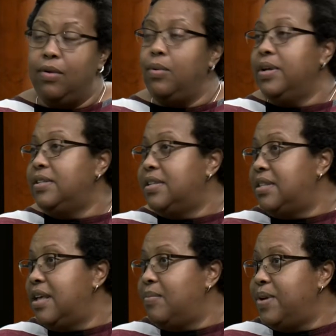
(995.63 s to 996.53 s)
is
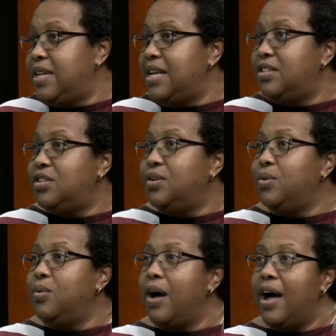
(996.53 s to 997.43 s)
it that we need
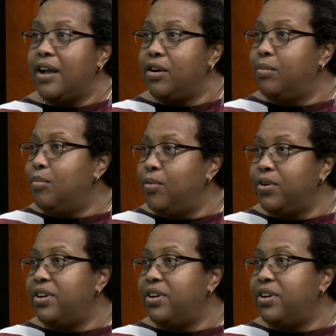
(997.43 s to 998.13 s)
to hire more